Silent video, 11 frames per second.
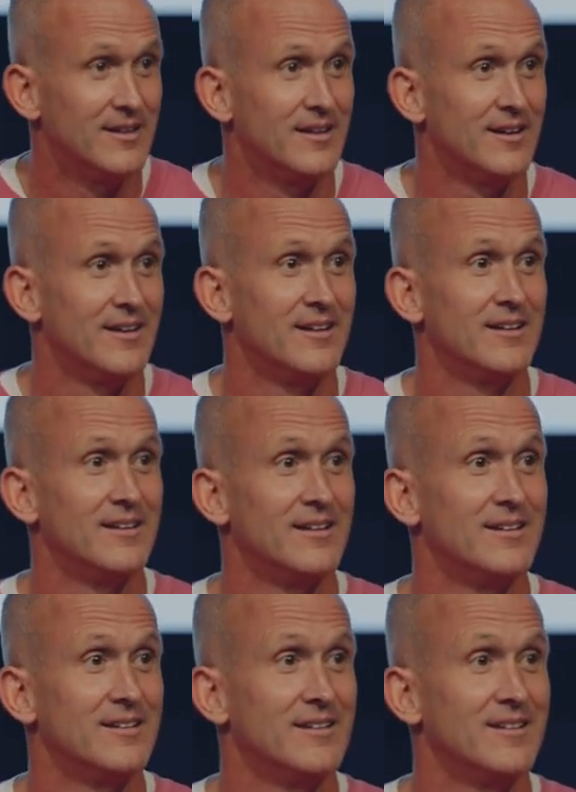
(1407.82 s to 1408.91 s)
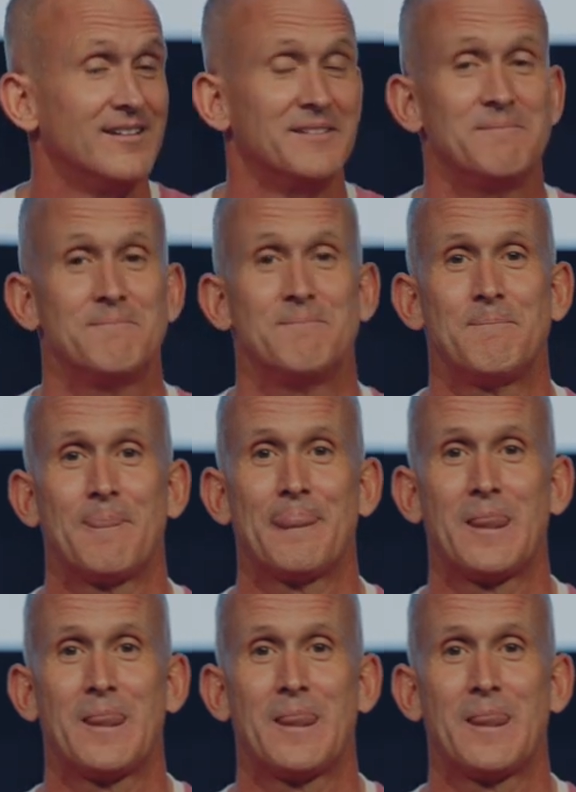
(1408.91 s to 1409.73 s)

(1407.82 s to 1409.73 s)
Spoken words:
(no one is talking)